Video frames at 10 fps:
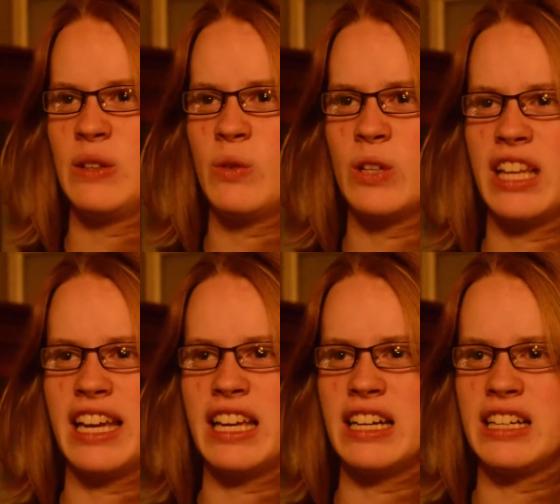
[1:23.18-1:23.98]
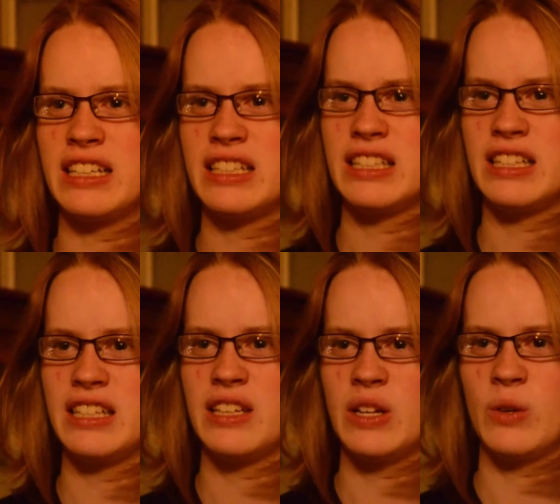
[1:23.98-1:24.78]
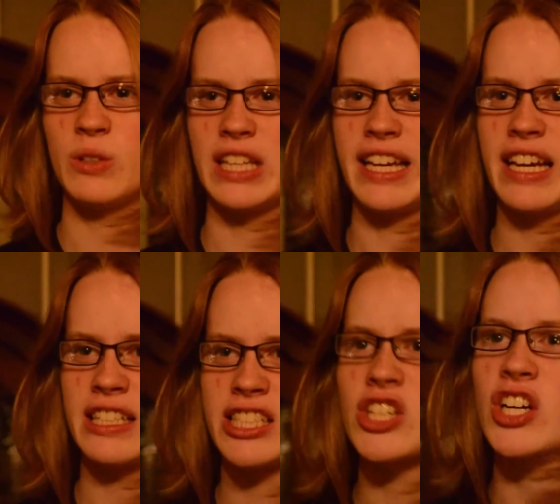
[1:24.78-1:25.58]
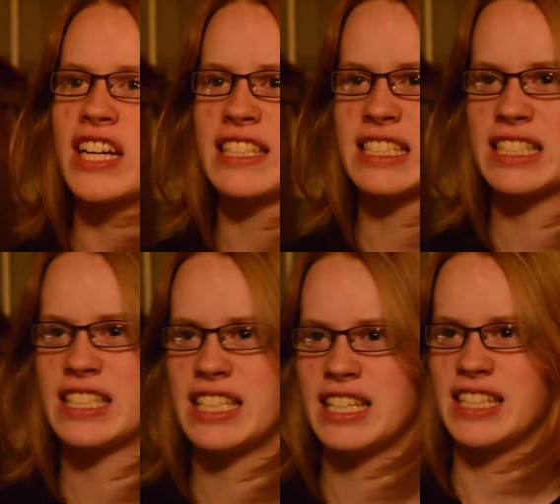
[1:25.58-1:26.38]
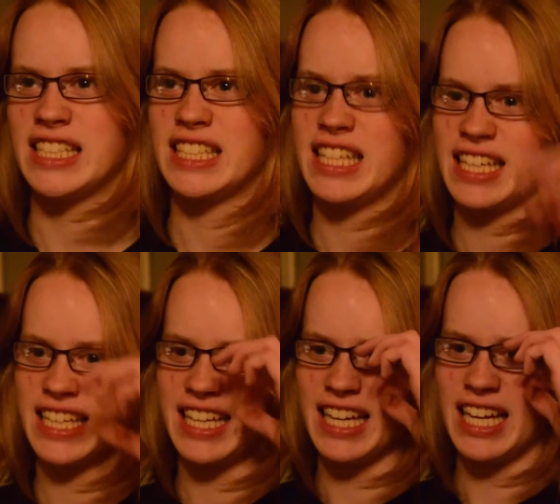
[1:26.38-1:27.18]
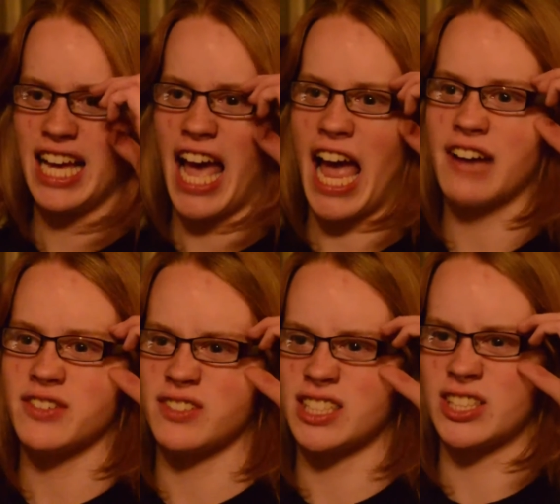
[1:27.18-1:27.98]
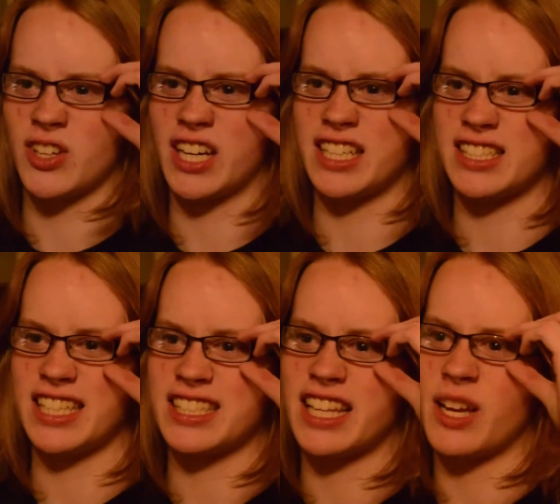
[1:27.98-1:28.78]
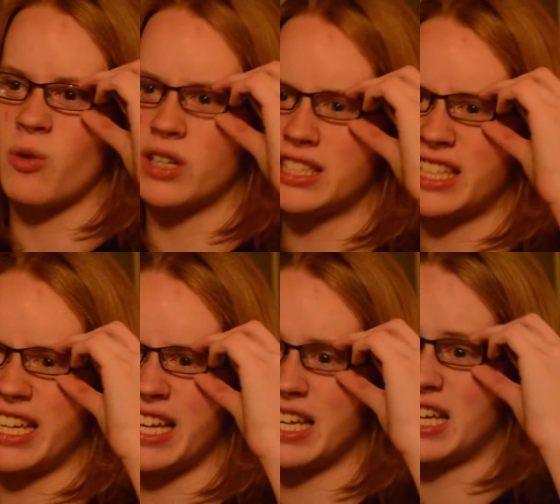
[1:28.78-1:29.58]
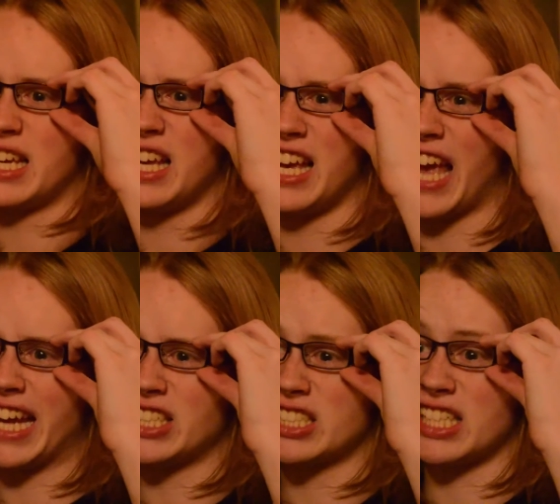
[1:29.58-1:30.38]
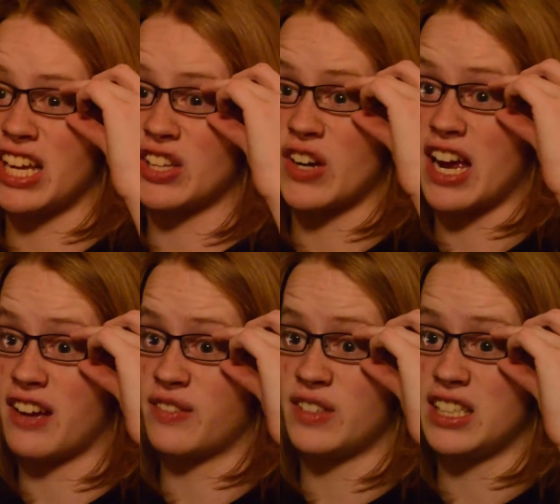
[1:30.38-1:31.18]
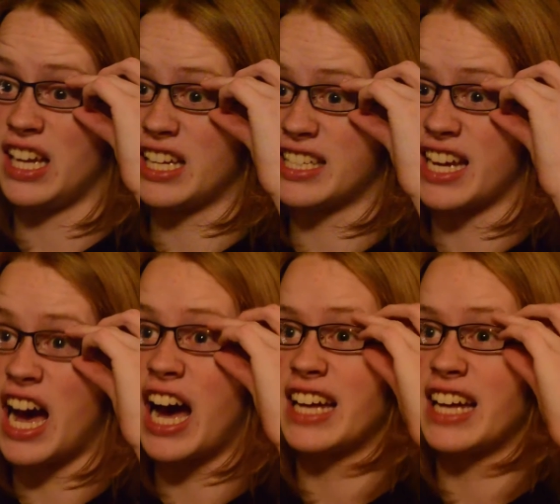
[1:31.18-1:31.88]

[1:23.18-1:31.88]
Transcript: We're like a, we're like a circus, you see. Half of the circus is like one thing and just the other half is not.